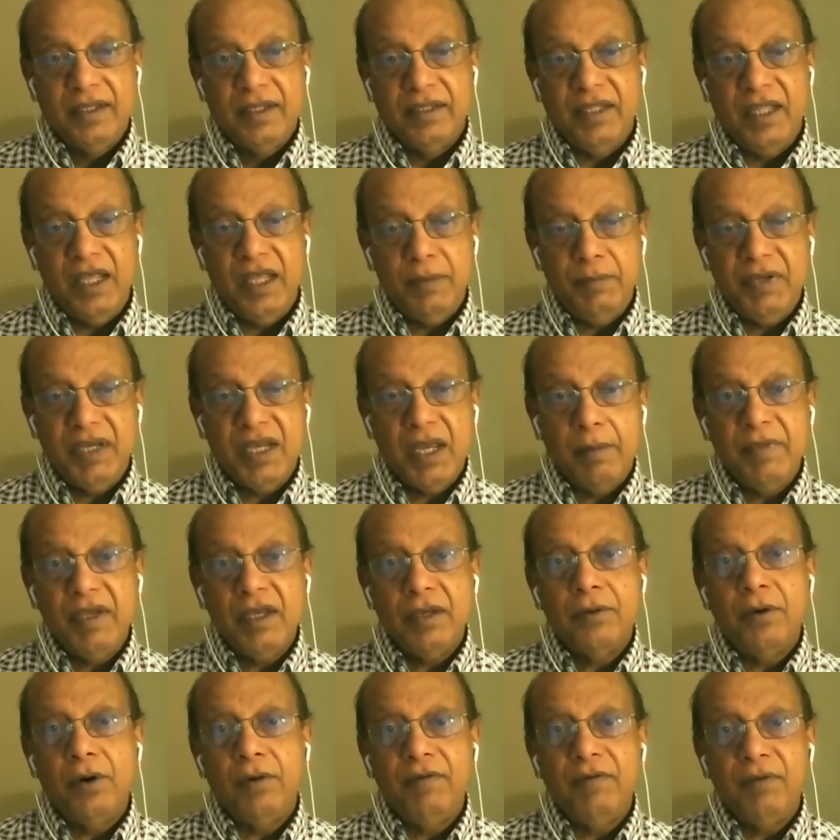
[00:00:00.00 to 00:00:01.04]
they becoming
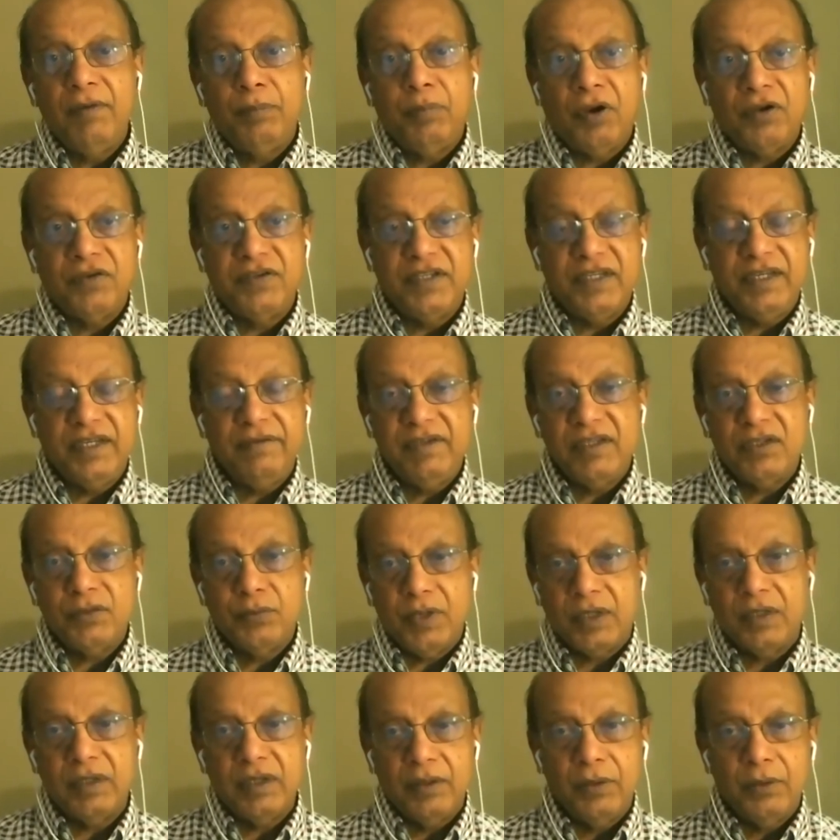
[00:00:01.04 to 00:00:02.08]
COVID positive is
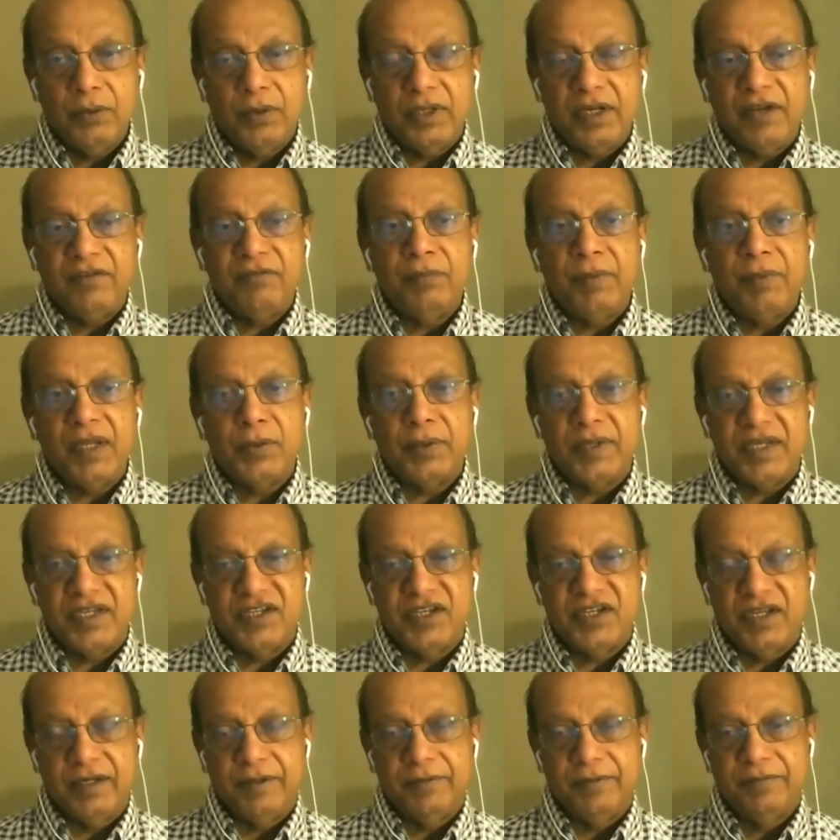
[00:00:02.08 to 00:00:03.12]
what one of my
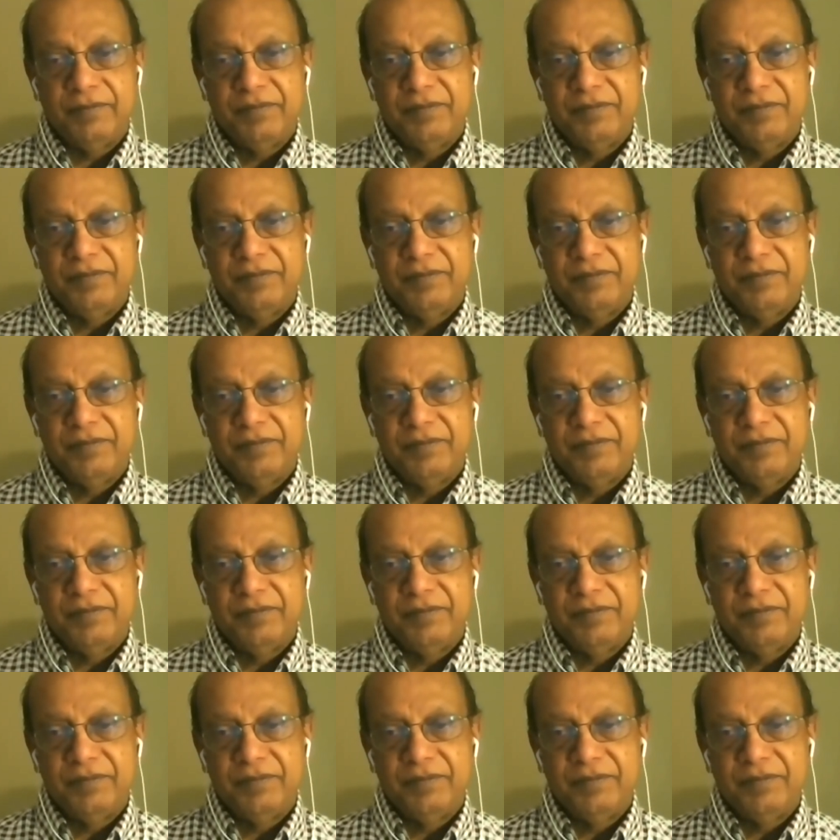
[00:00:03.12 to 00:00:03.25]
question.